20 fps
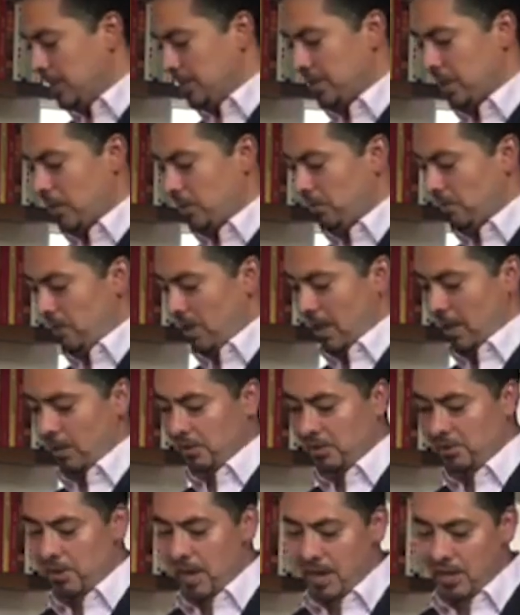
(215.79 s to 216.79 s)
So I
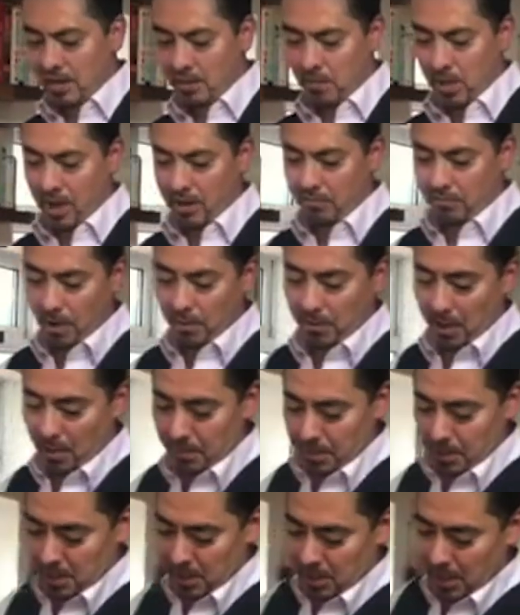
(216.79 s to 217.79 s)
looked around in my rum
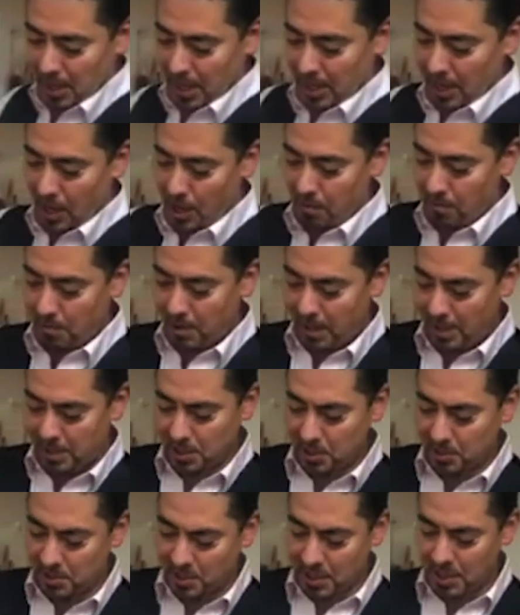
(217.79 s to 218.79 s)
cupboard at home. I
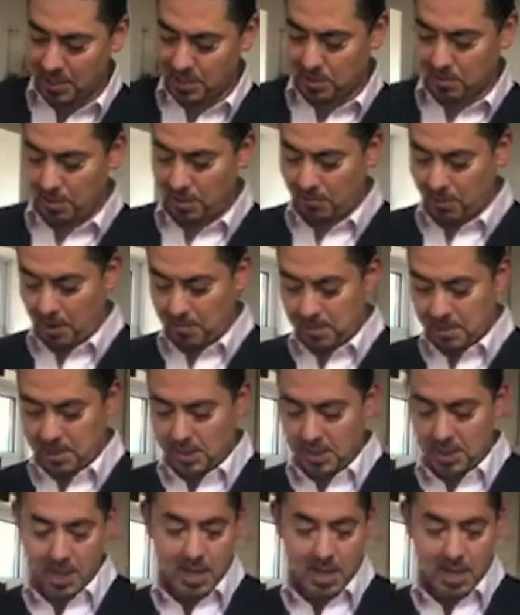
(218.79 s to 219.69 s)
chose these three rums.